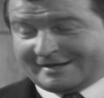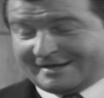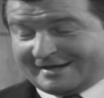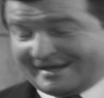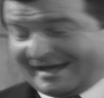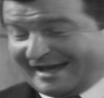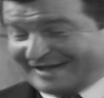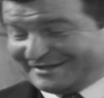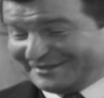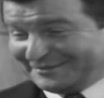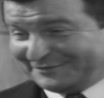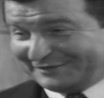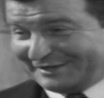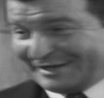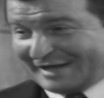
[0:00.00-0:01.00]
I
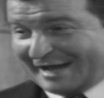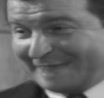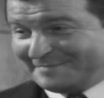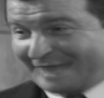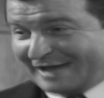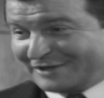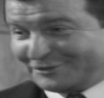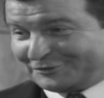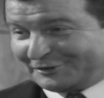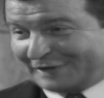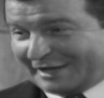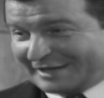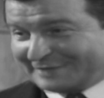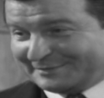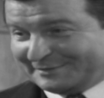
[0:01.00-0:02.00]
don't think I'm natural
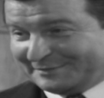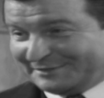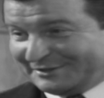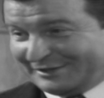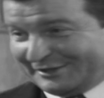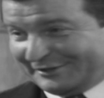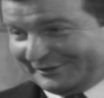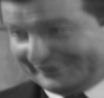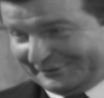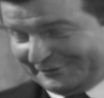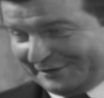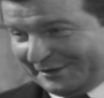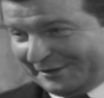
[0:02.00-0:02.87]
husband material, you know.